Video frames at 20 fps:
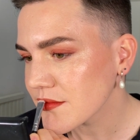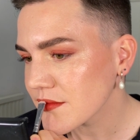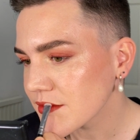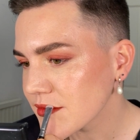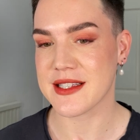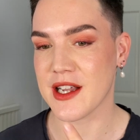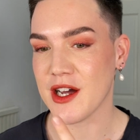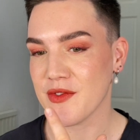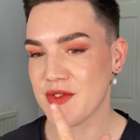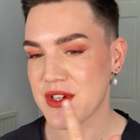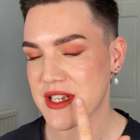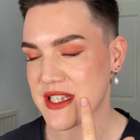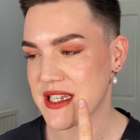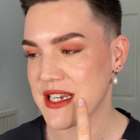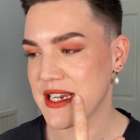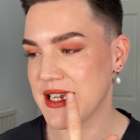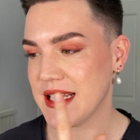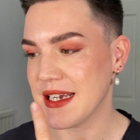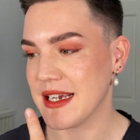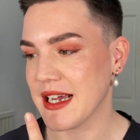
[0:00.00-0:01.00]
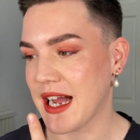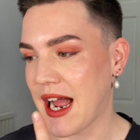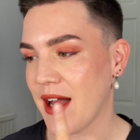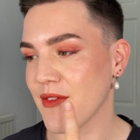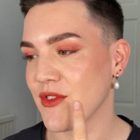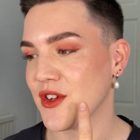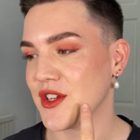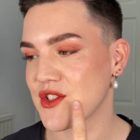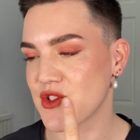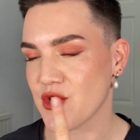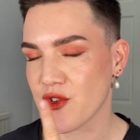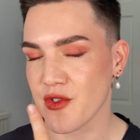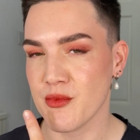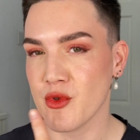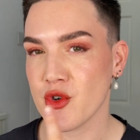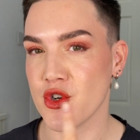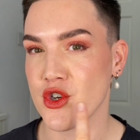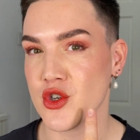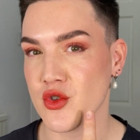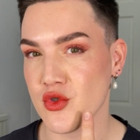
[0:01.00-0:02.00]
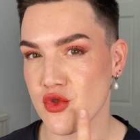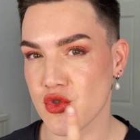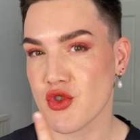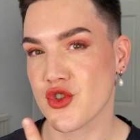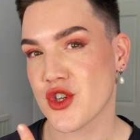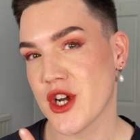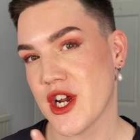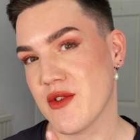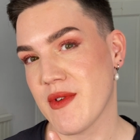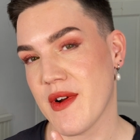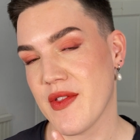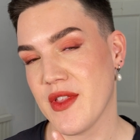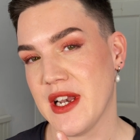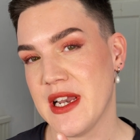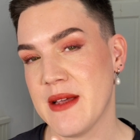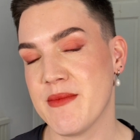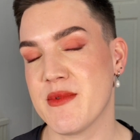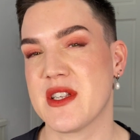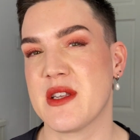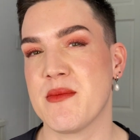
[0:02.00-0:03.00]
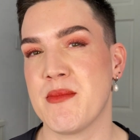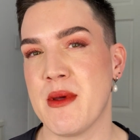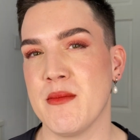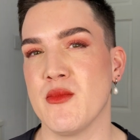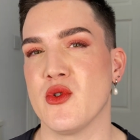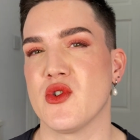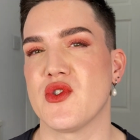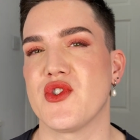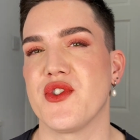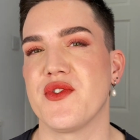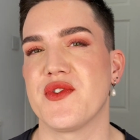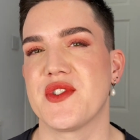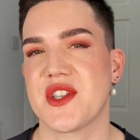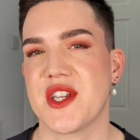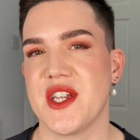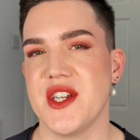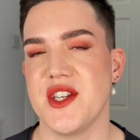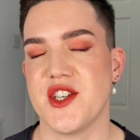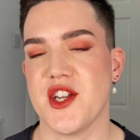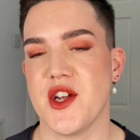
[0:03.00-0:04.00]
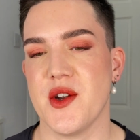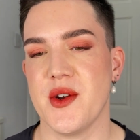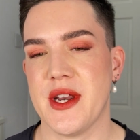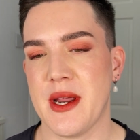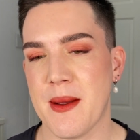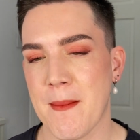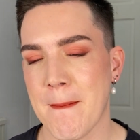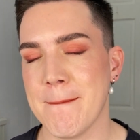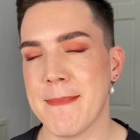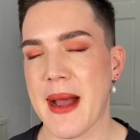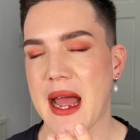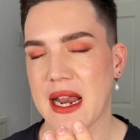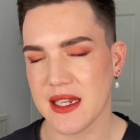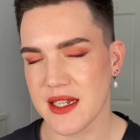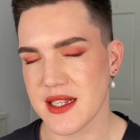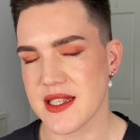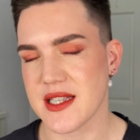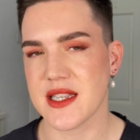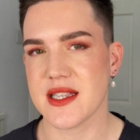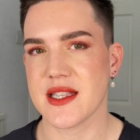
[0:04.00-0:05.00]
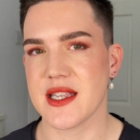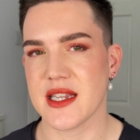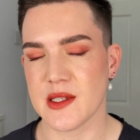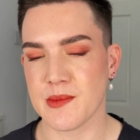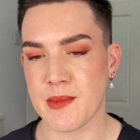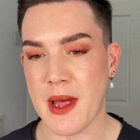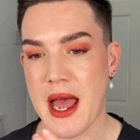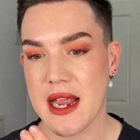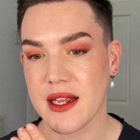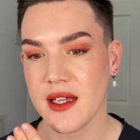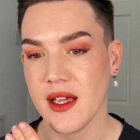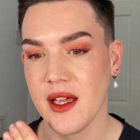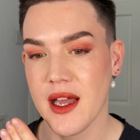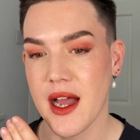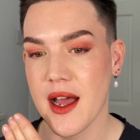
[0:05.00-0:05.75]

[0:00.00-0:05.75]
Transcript: Obviously, having a sort of more neutral shade around the lip that's a bit more sort of skin tony, it balances things back,